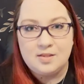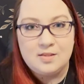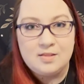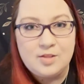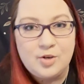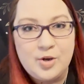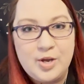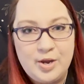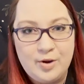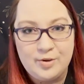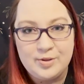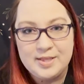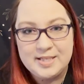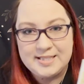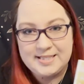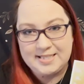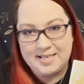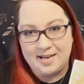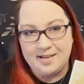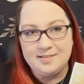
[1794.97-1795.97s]
they're here in the
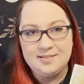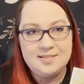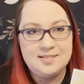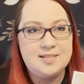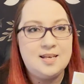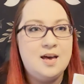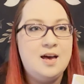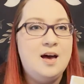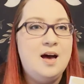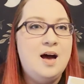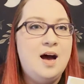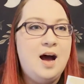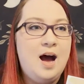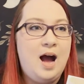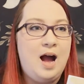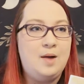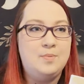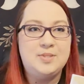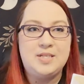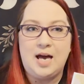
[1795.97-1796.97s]
States.
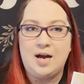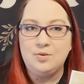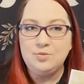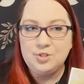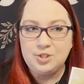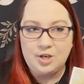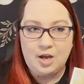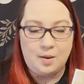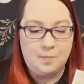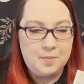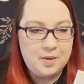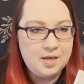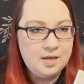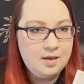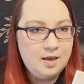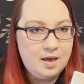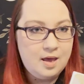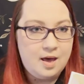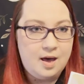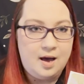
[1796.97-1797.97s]
I was out
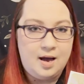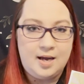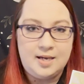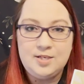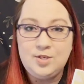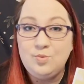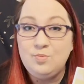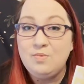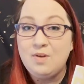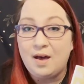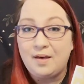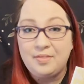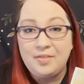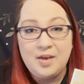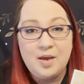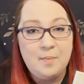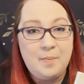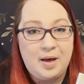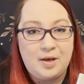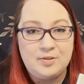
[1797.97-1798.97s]
shopping. I knew nothing
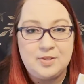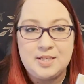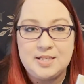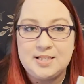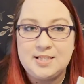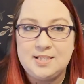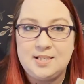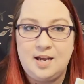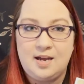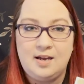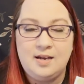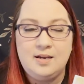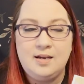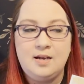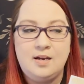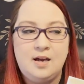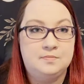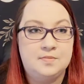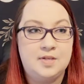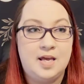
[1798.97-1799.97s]
about this deck
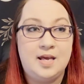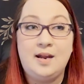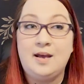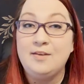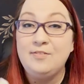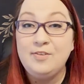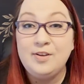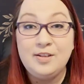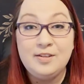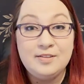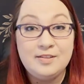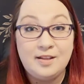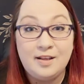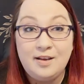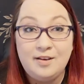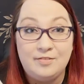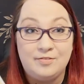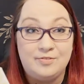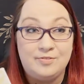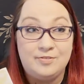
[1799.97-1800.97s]
and I fell in
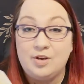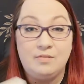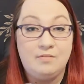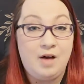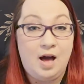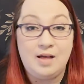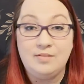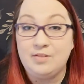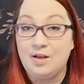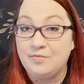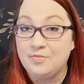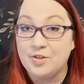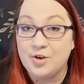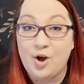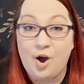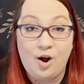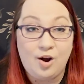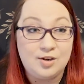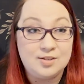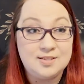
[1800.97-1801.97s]
love. I love the
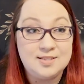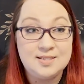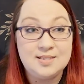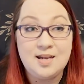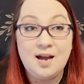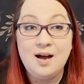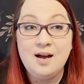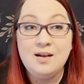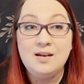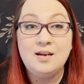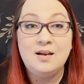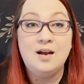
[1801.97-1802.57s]
cardstock.